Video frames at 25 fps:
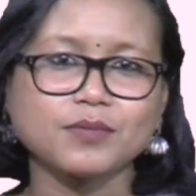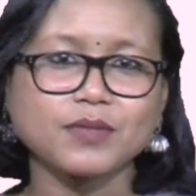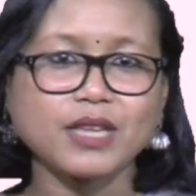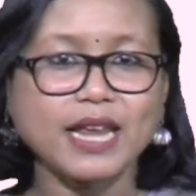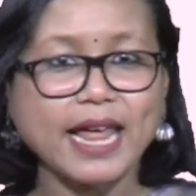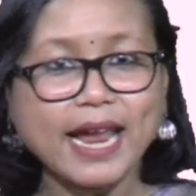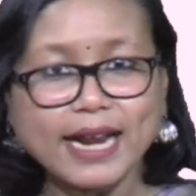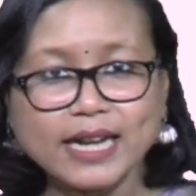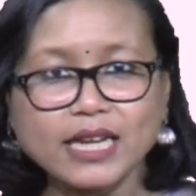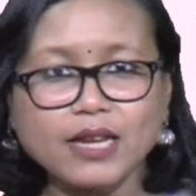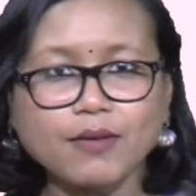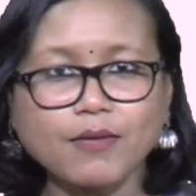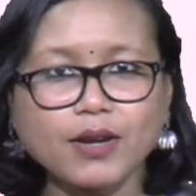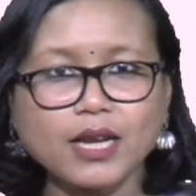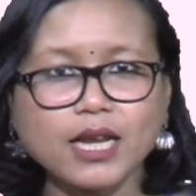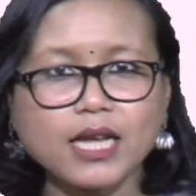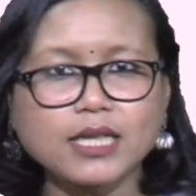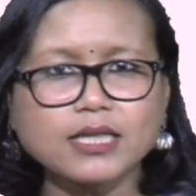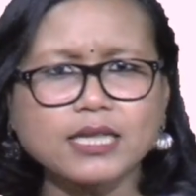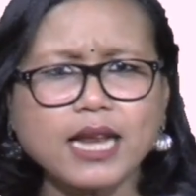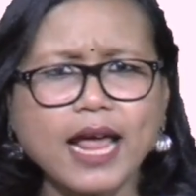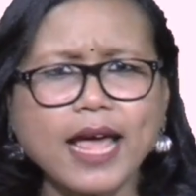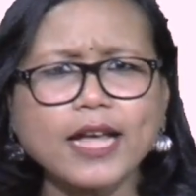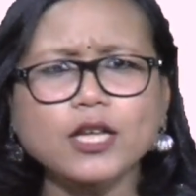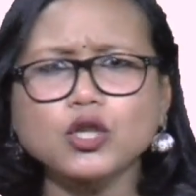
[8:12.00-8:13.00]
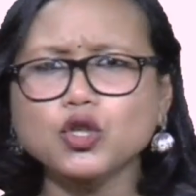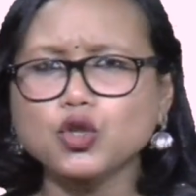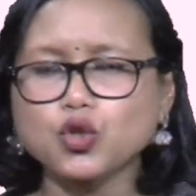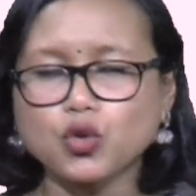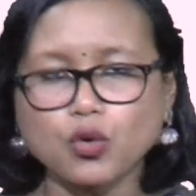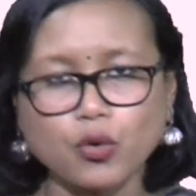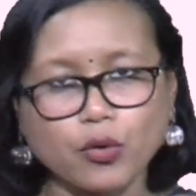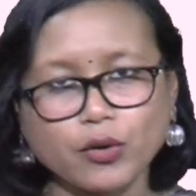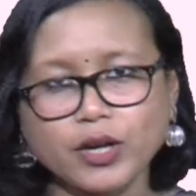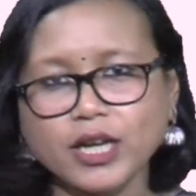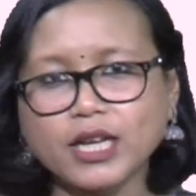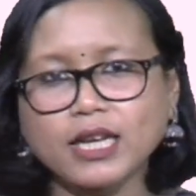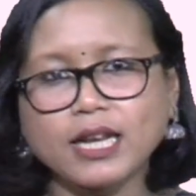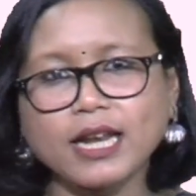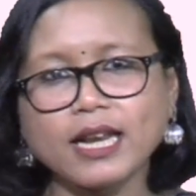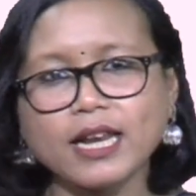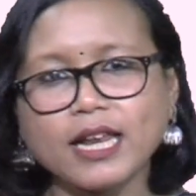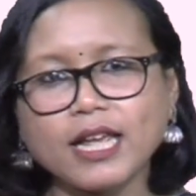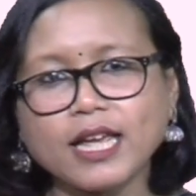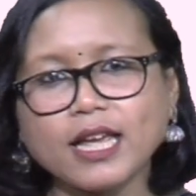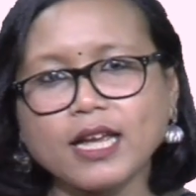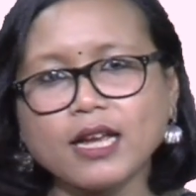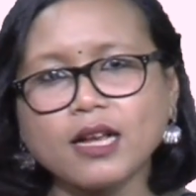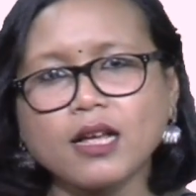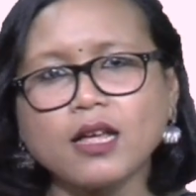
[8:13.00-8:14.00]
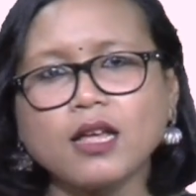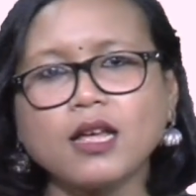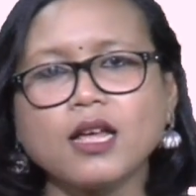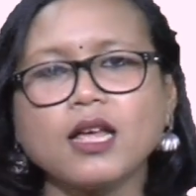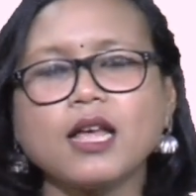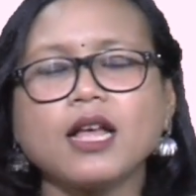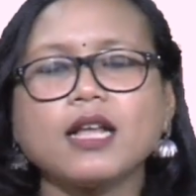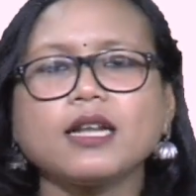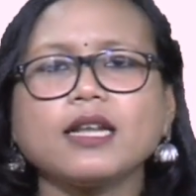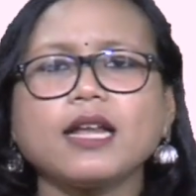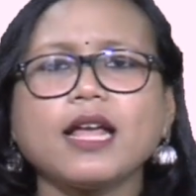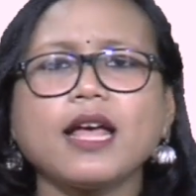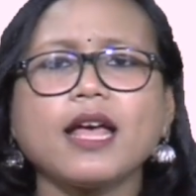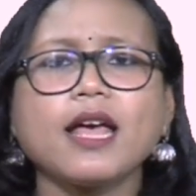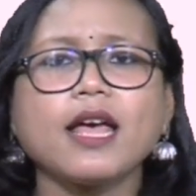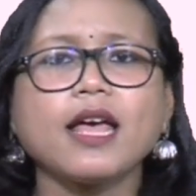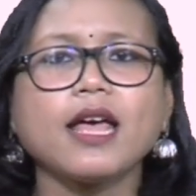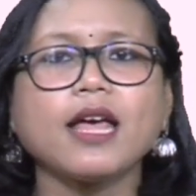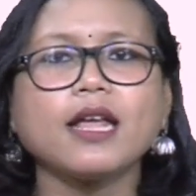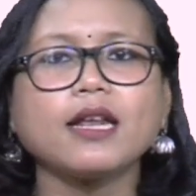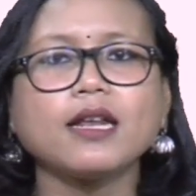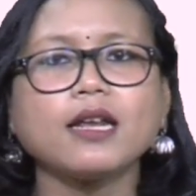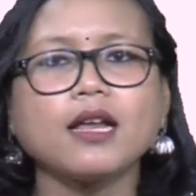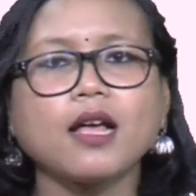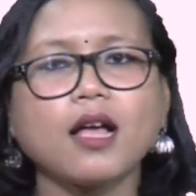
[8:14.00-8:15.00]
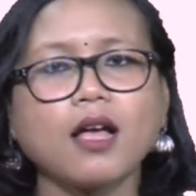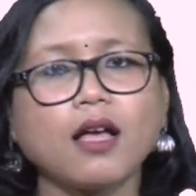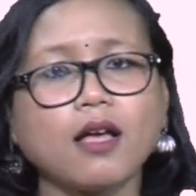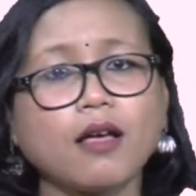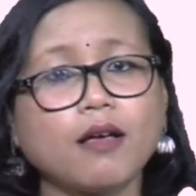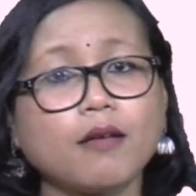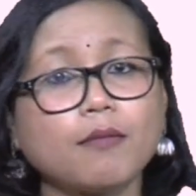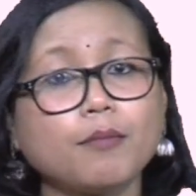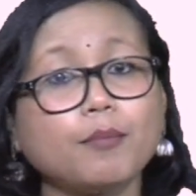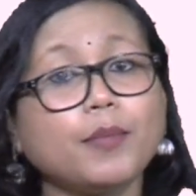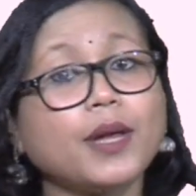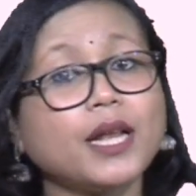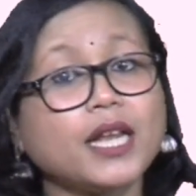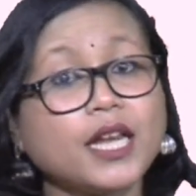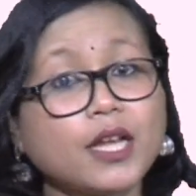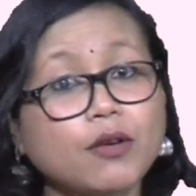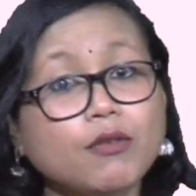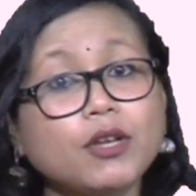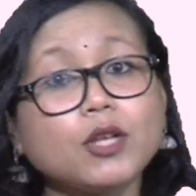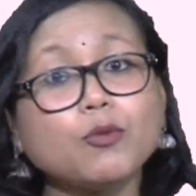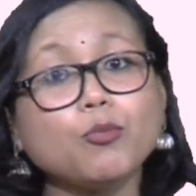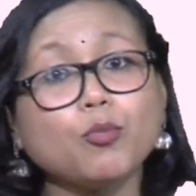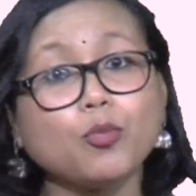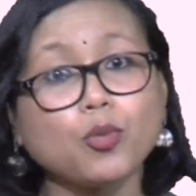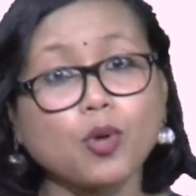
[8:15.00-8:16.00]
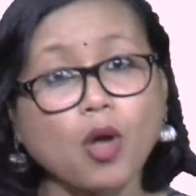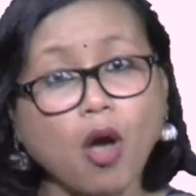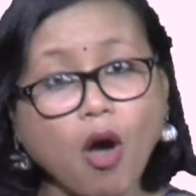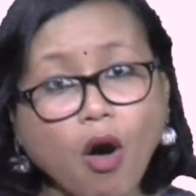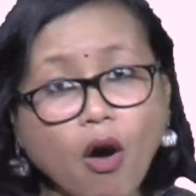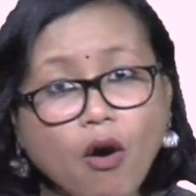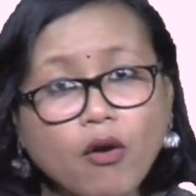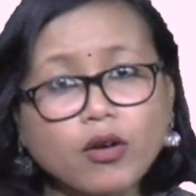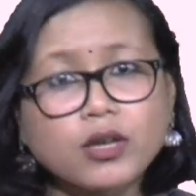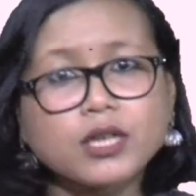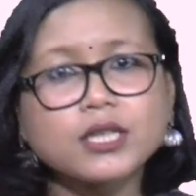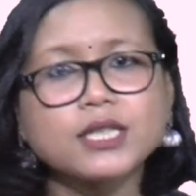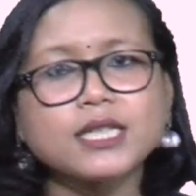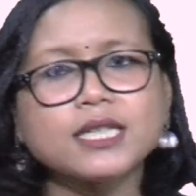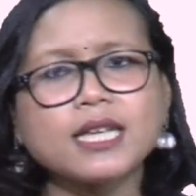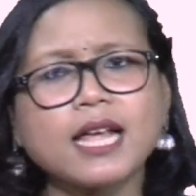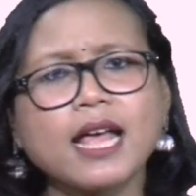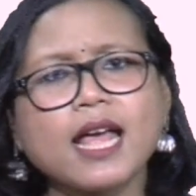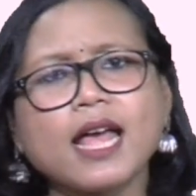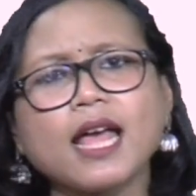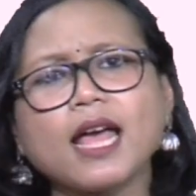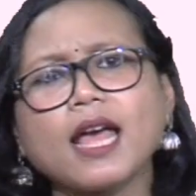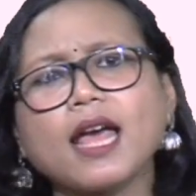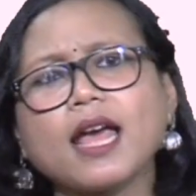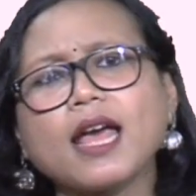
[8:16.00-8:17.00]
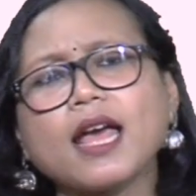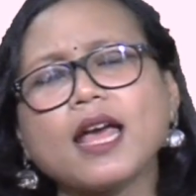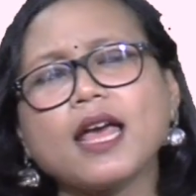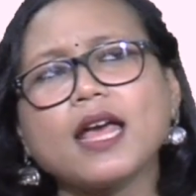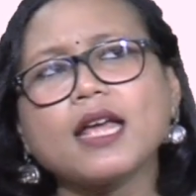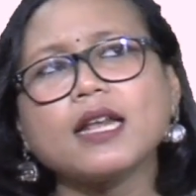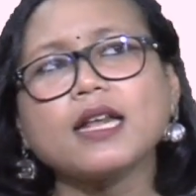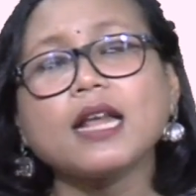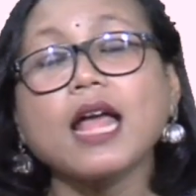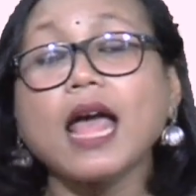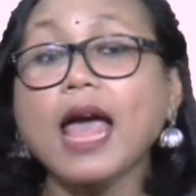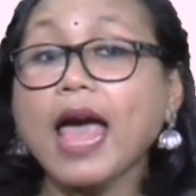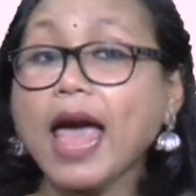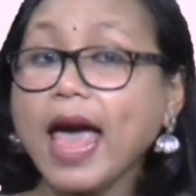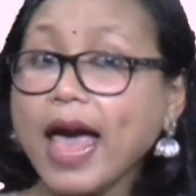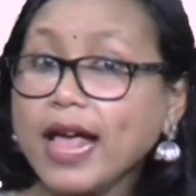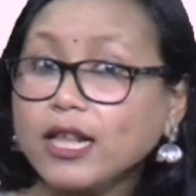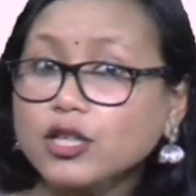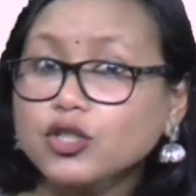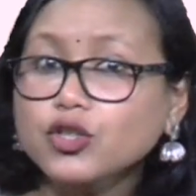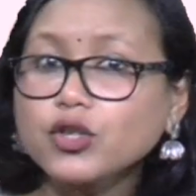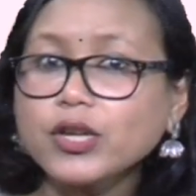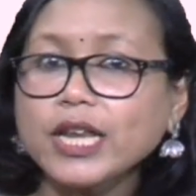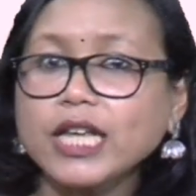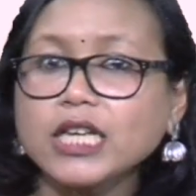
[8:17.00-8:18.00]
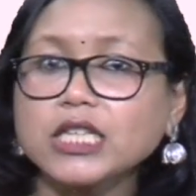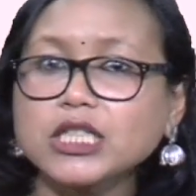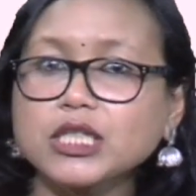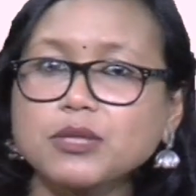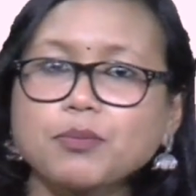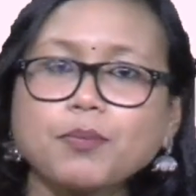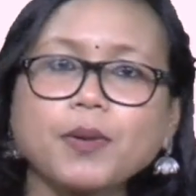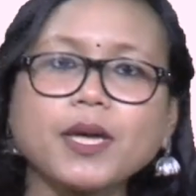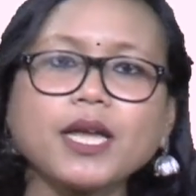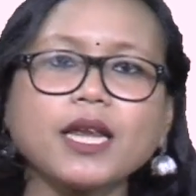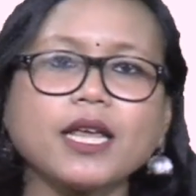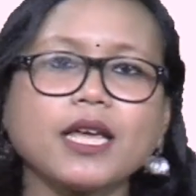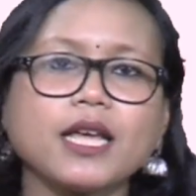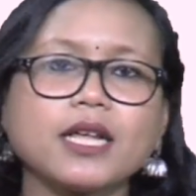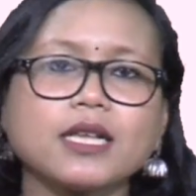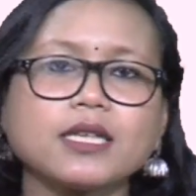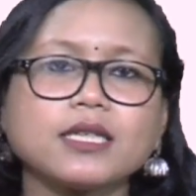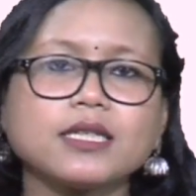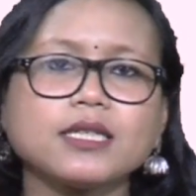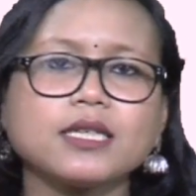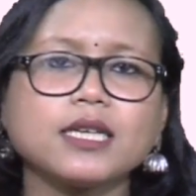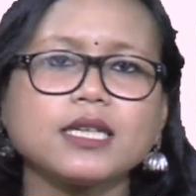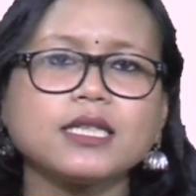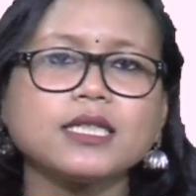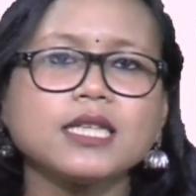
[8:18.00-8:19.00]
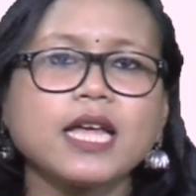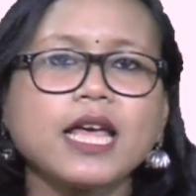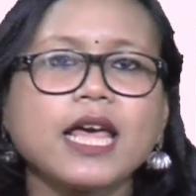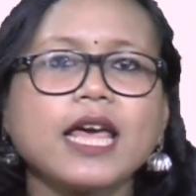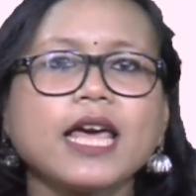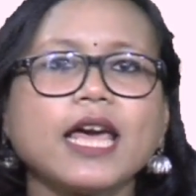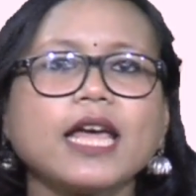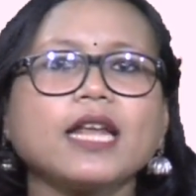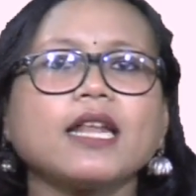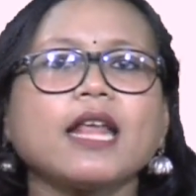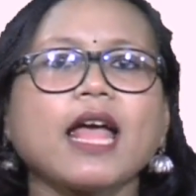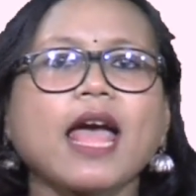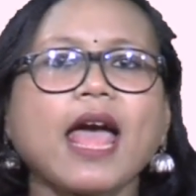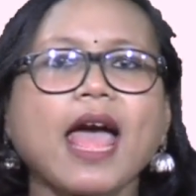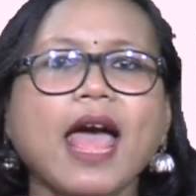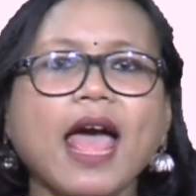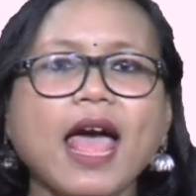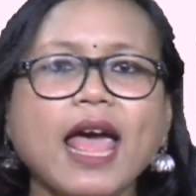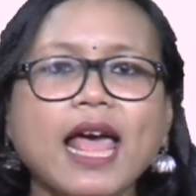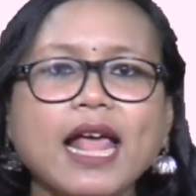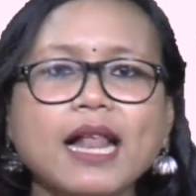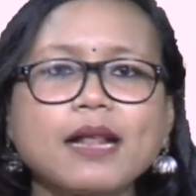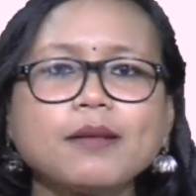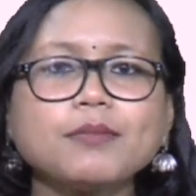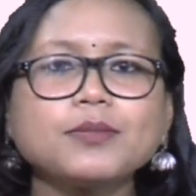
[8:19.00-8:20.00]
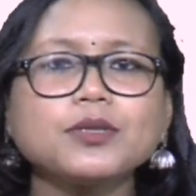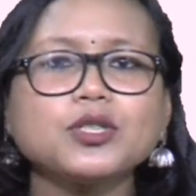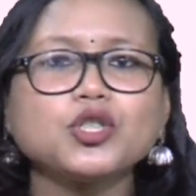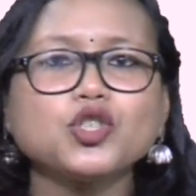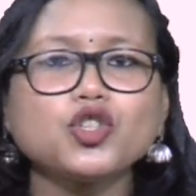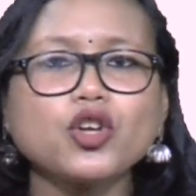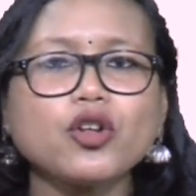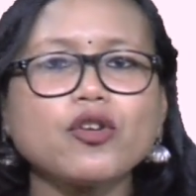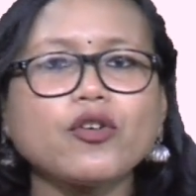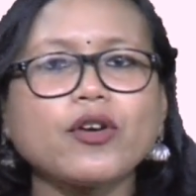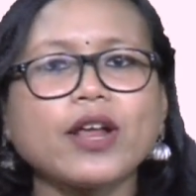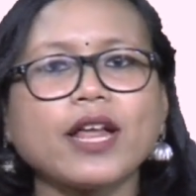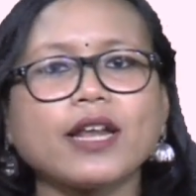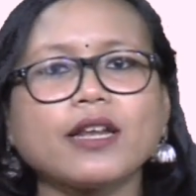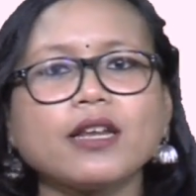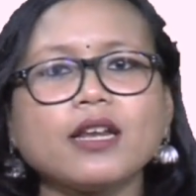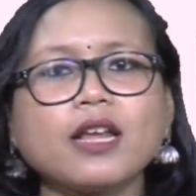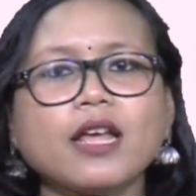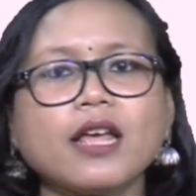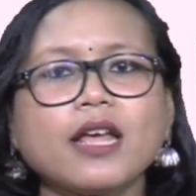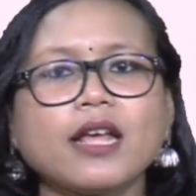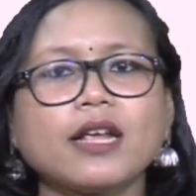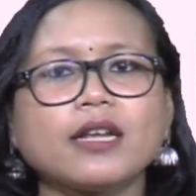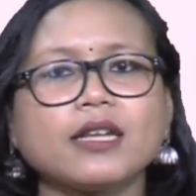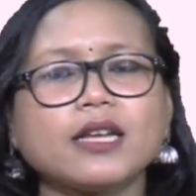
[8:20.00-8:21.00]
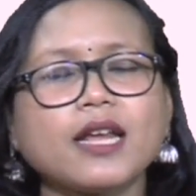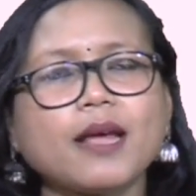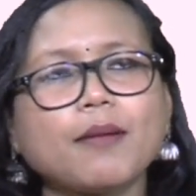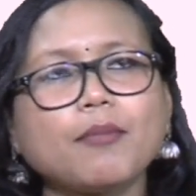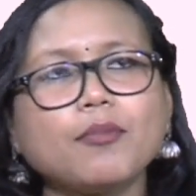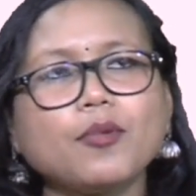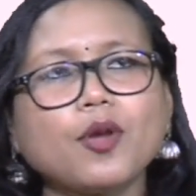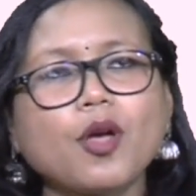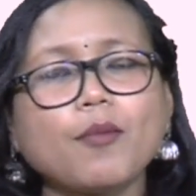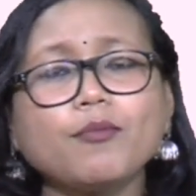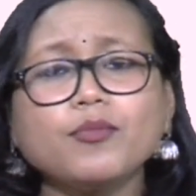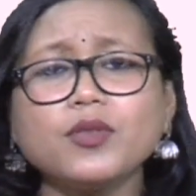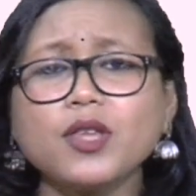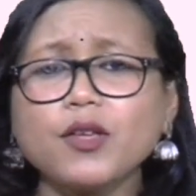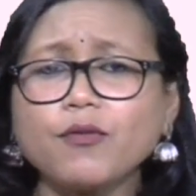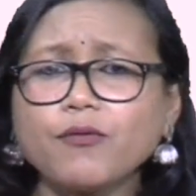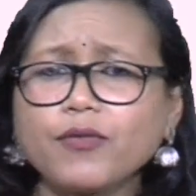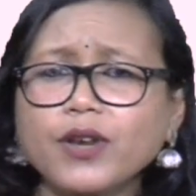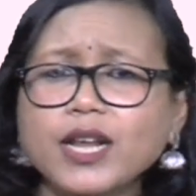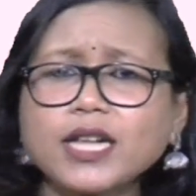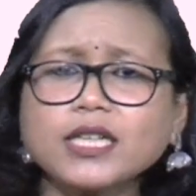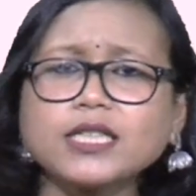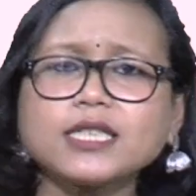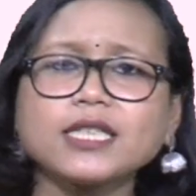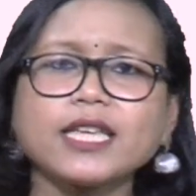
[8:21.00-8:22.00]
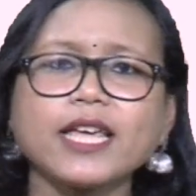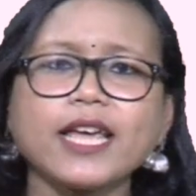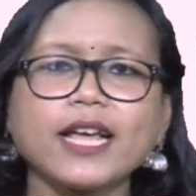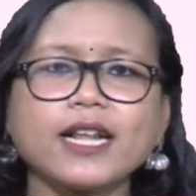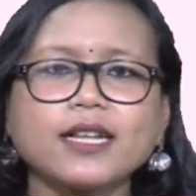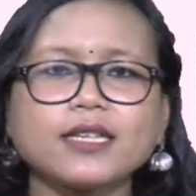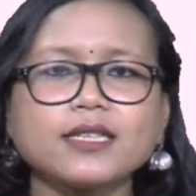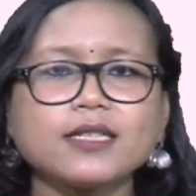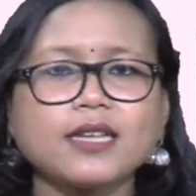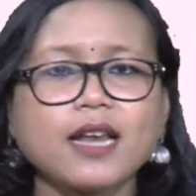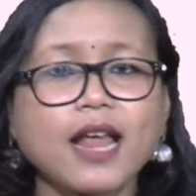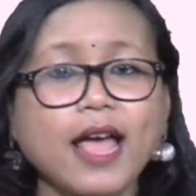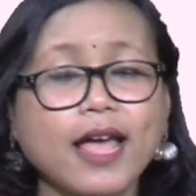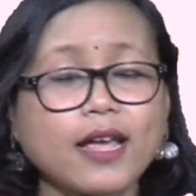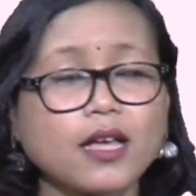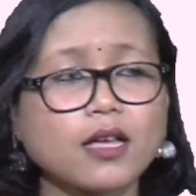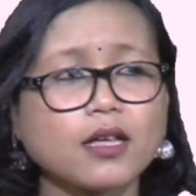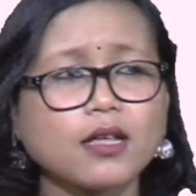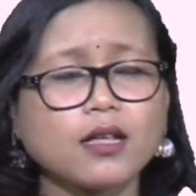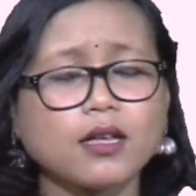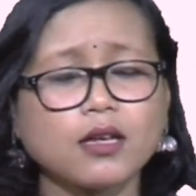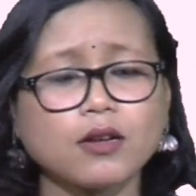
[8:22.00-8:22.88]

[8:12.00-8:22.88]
Activities like storytelling, then building with blocks and hands-on experiences, it helps children develop different skills like